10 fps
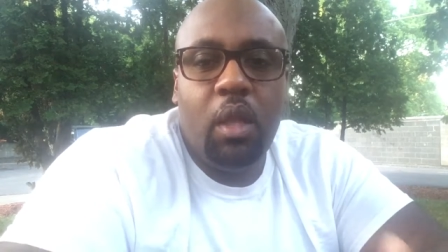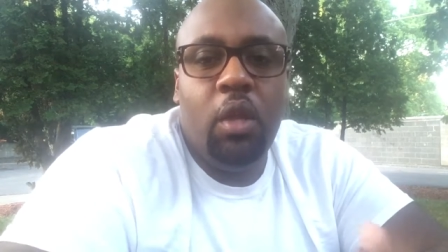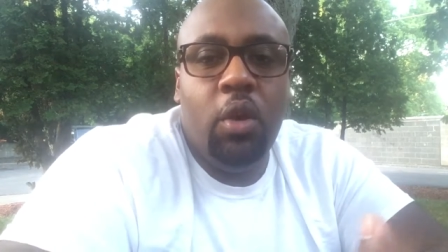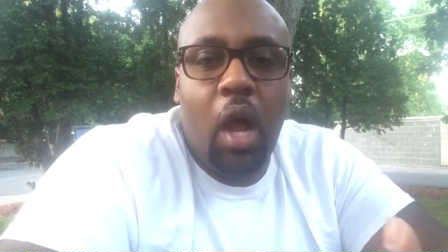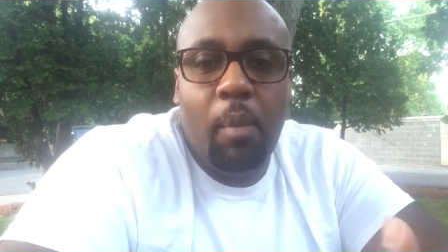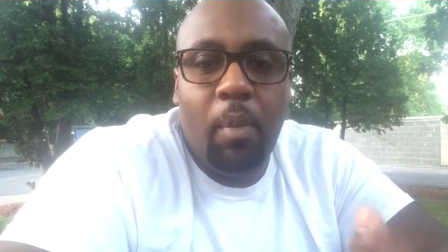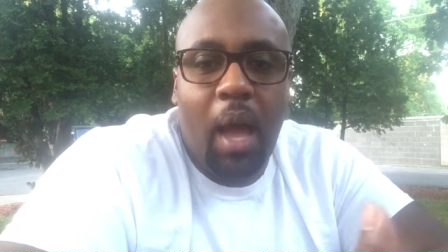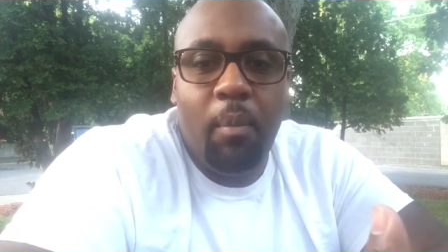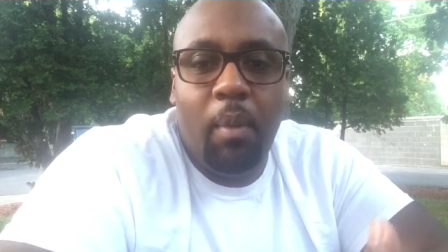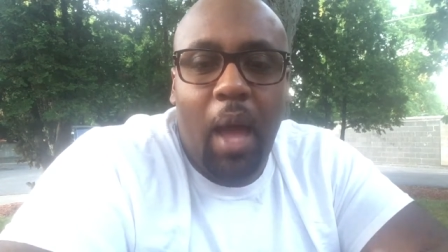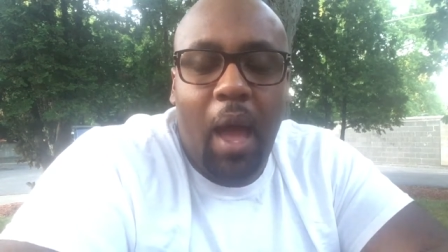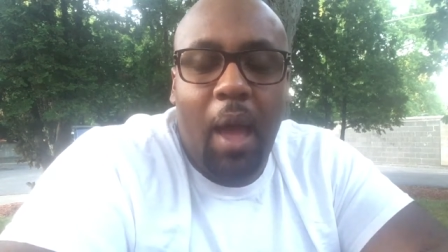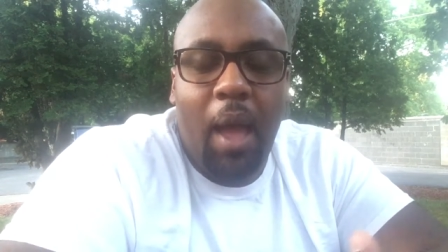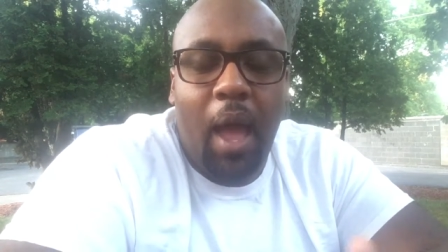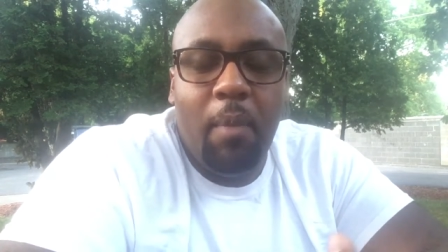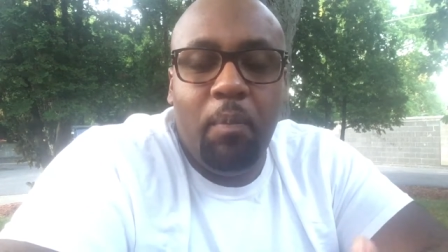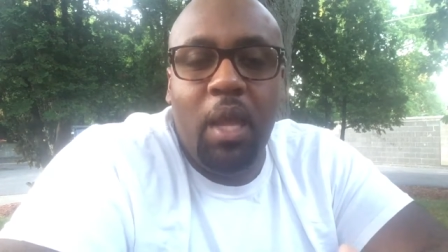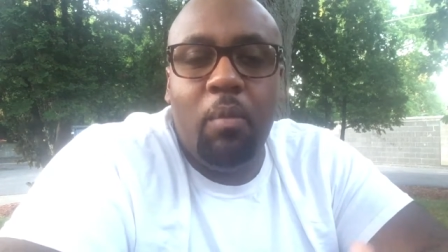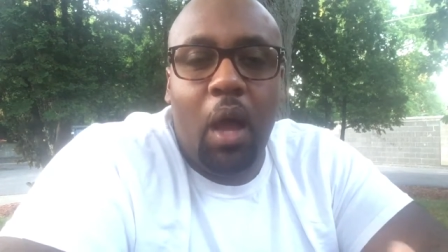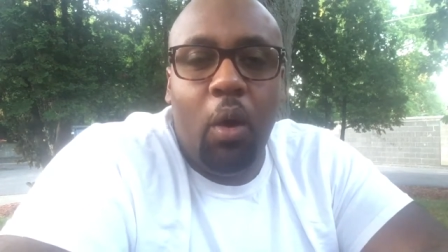I
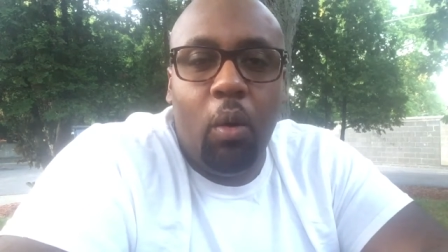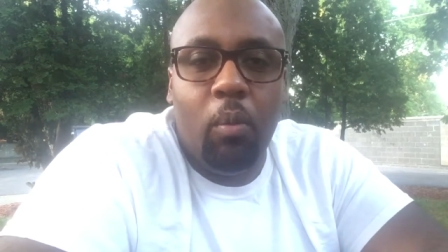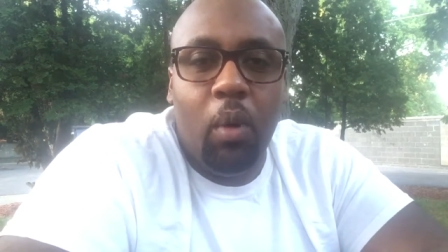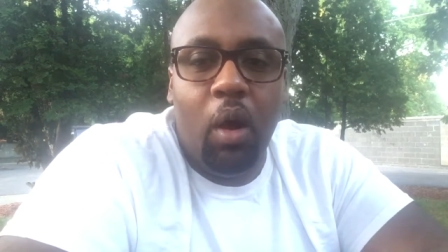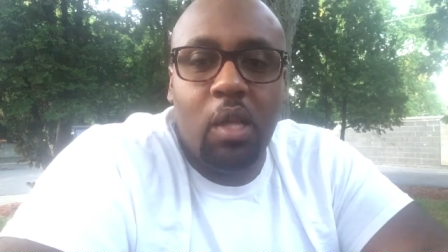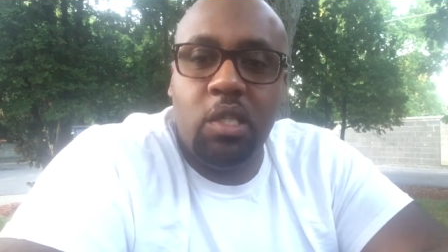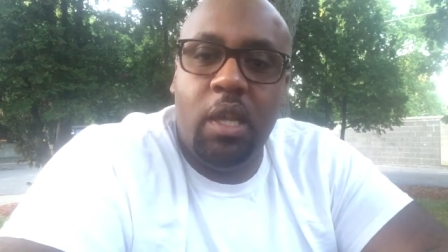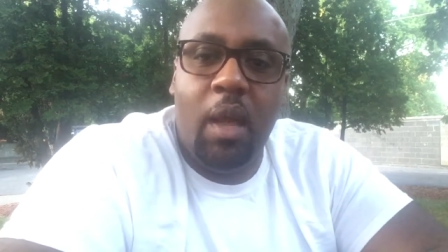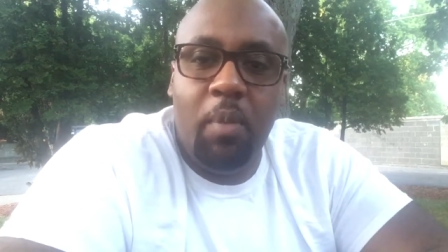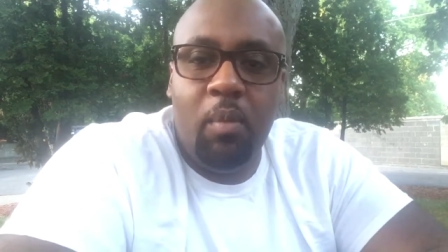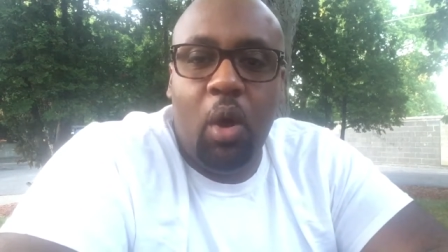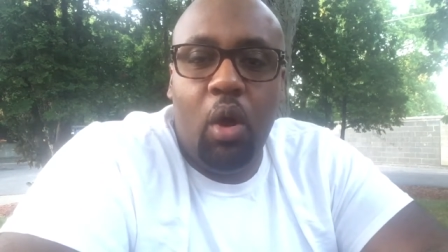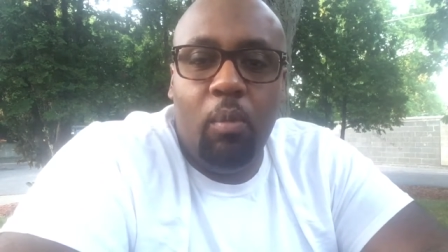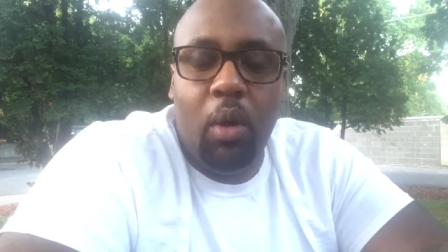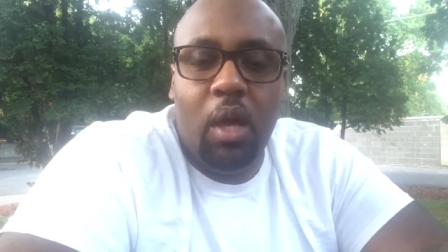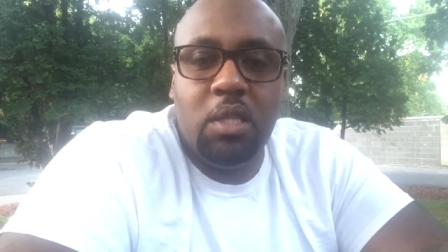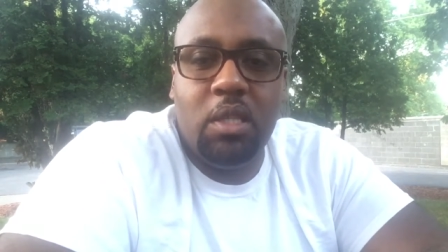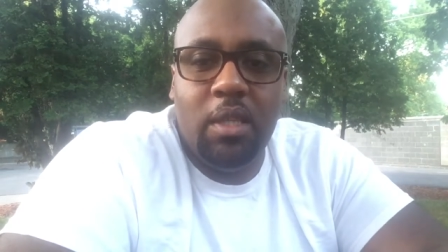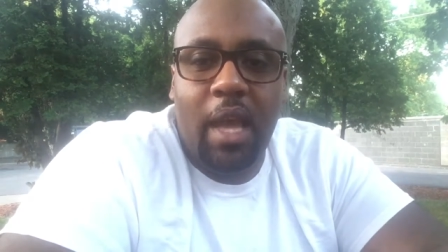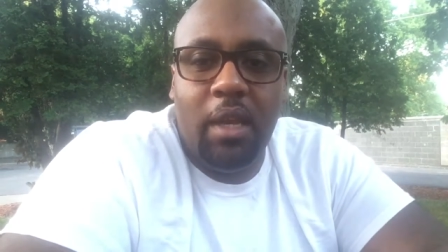be my own boss, and I be my own
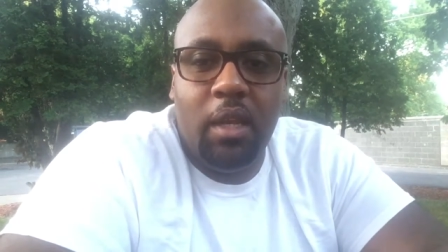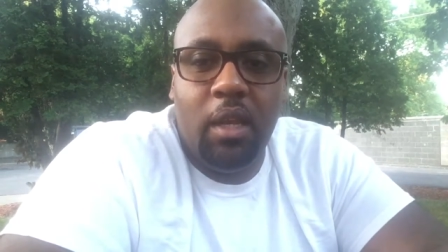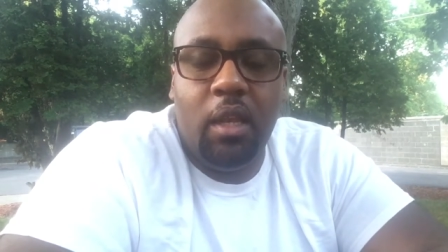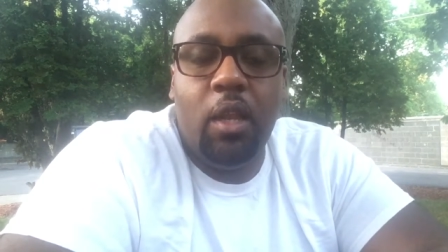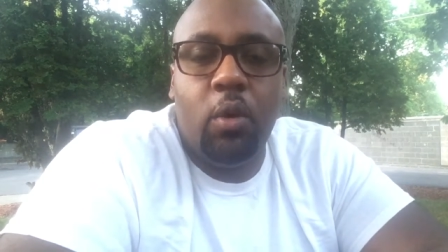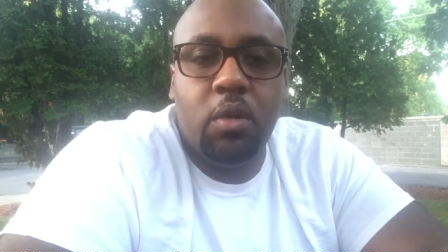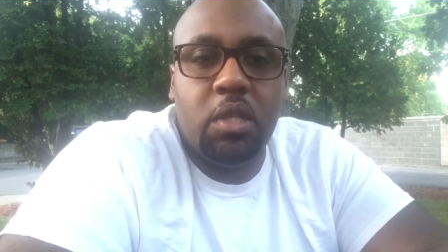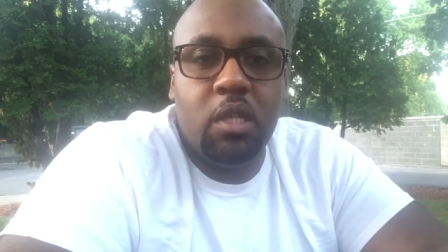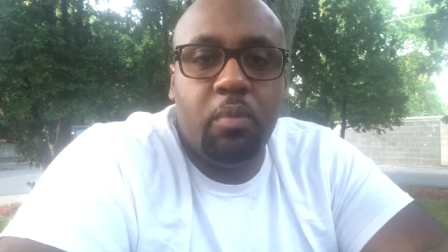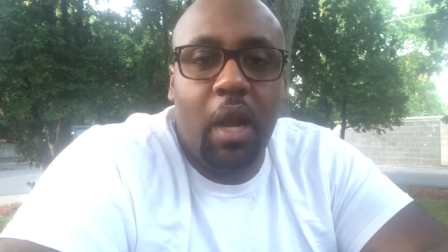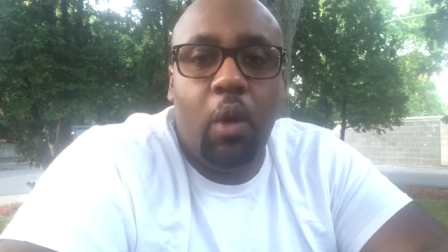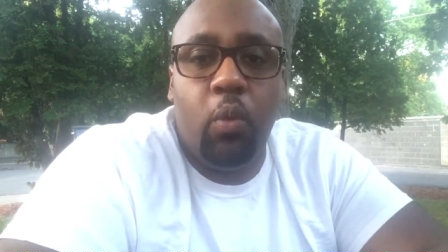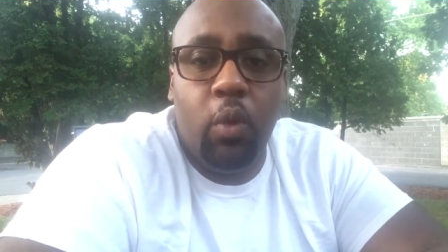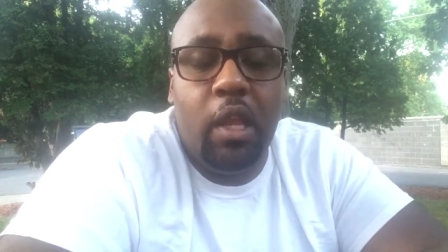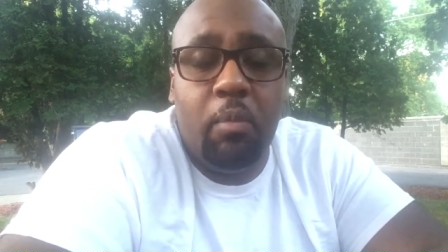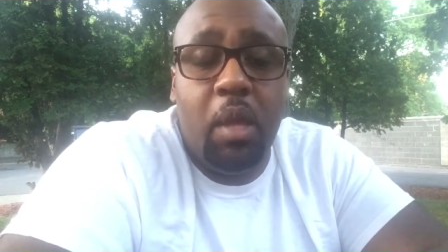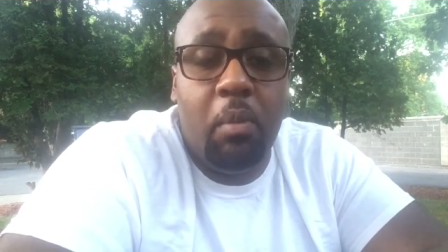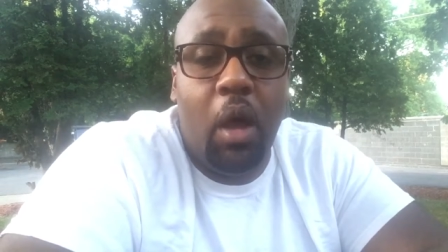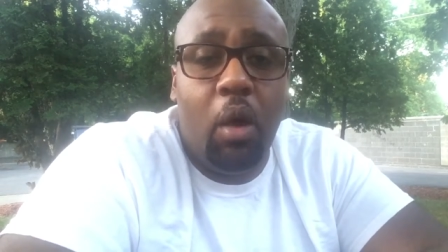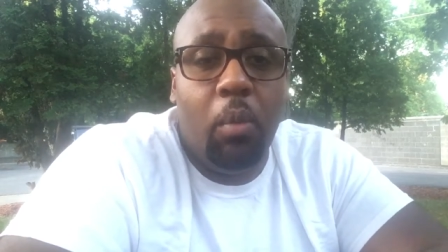boss not in a literal sense, but I really be
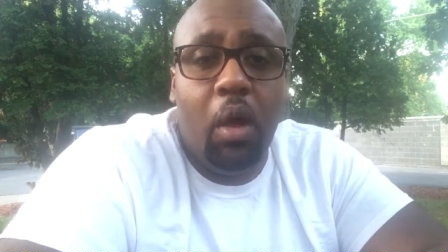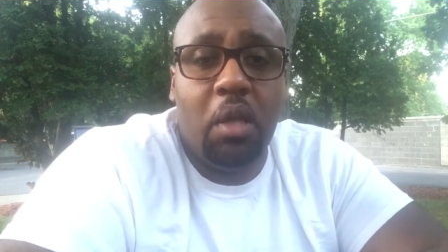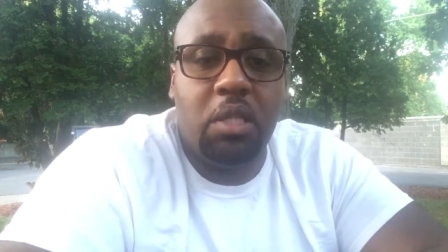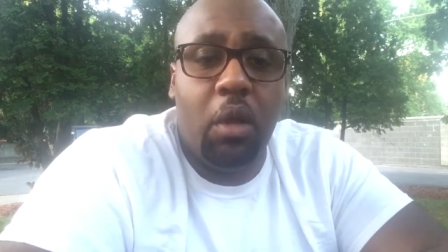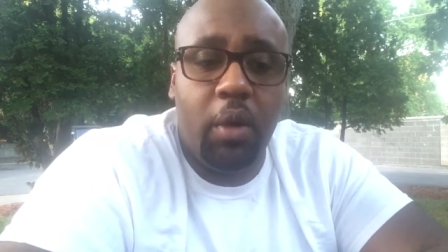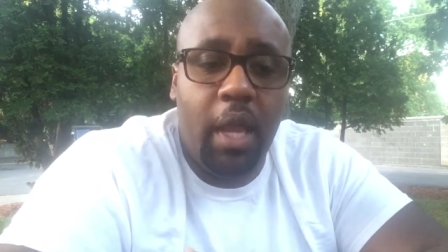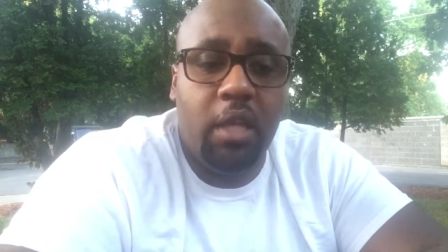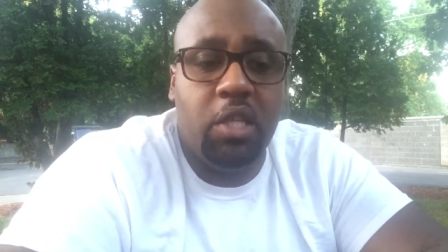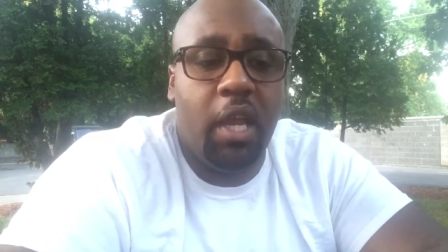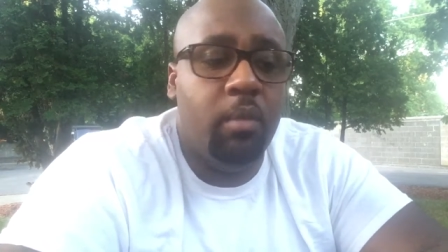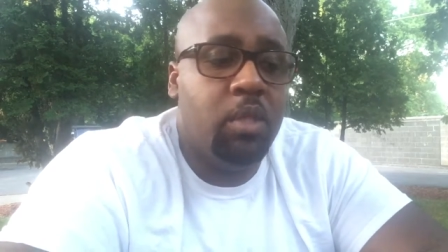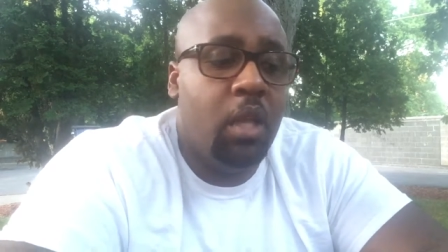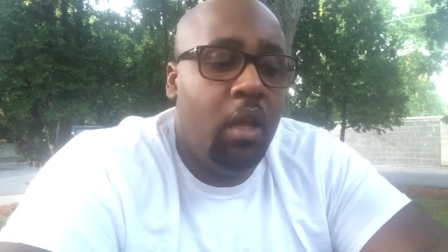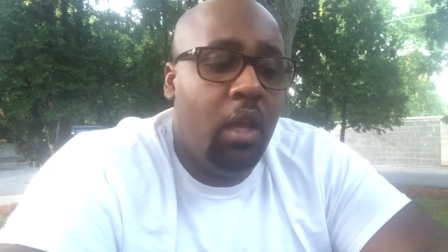my own boss. Like, okay, James,